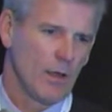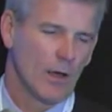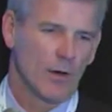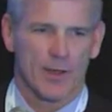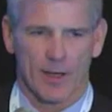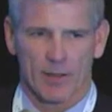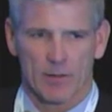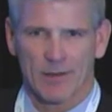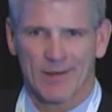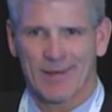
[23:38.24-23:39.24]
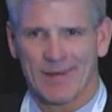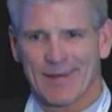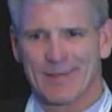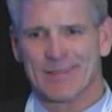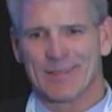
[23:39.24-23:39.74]

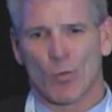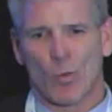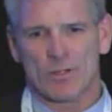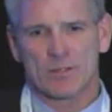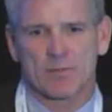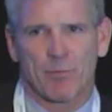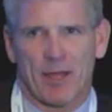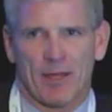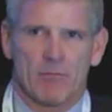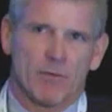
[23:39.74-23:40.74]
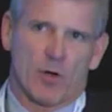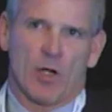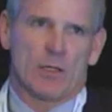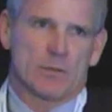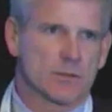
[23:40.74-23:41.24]
Okay, what does this mean for
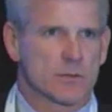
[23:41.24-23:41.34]
us,